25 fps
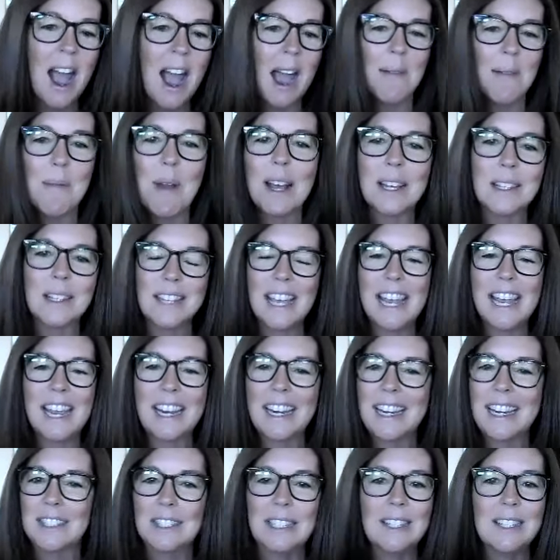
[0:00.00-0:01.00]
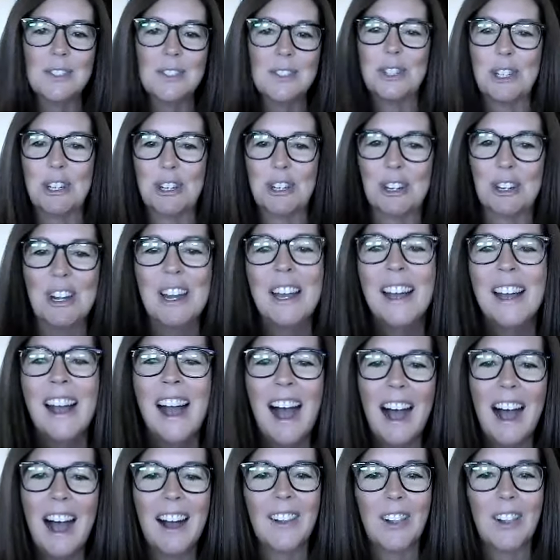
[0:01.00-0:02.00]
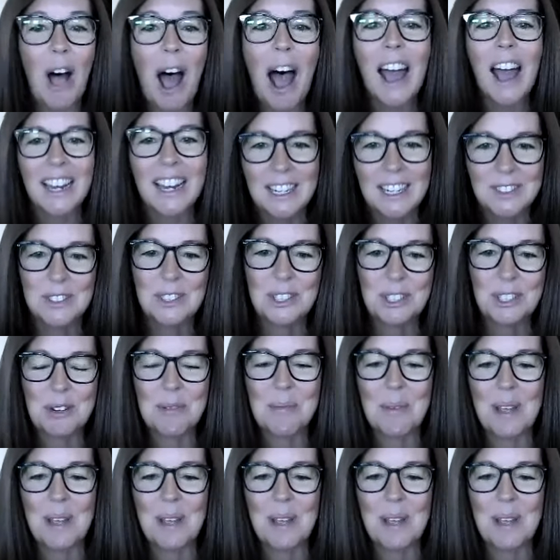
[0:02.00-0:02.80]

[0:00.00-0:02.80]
I'm not saying it's easier, a lot easier,